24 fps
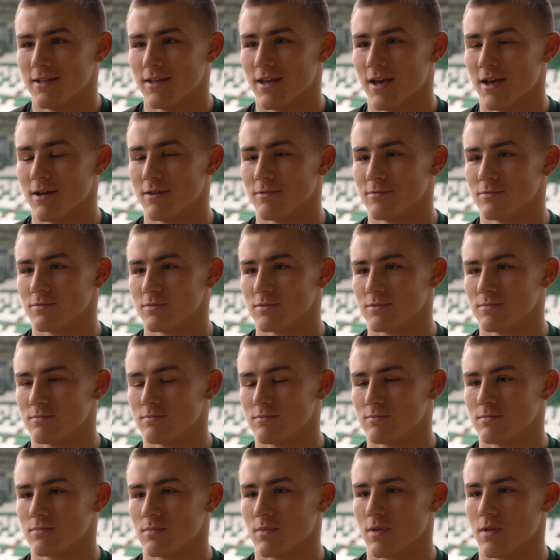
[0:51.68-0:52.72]
yeah
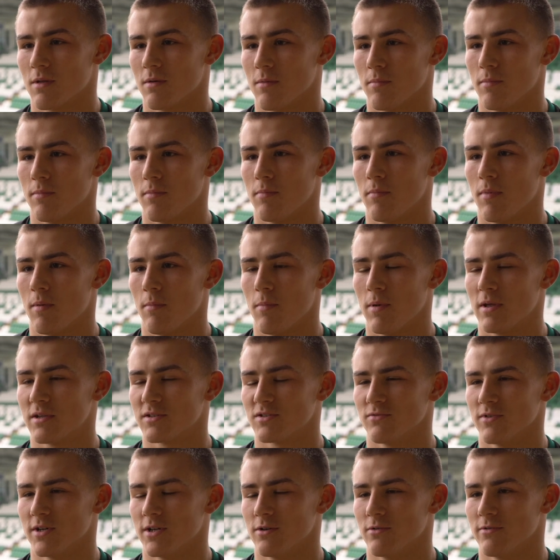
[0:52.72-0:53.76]
a bit
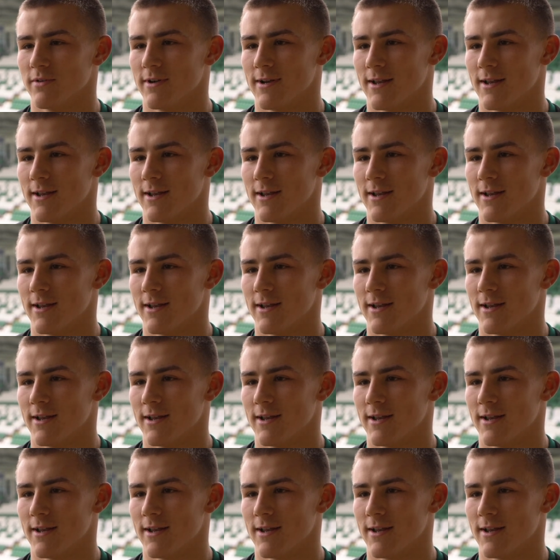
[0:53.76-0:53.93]
surreal,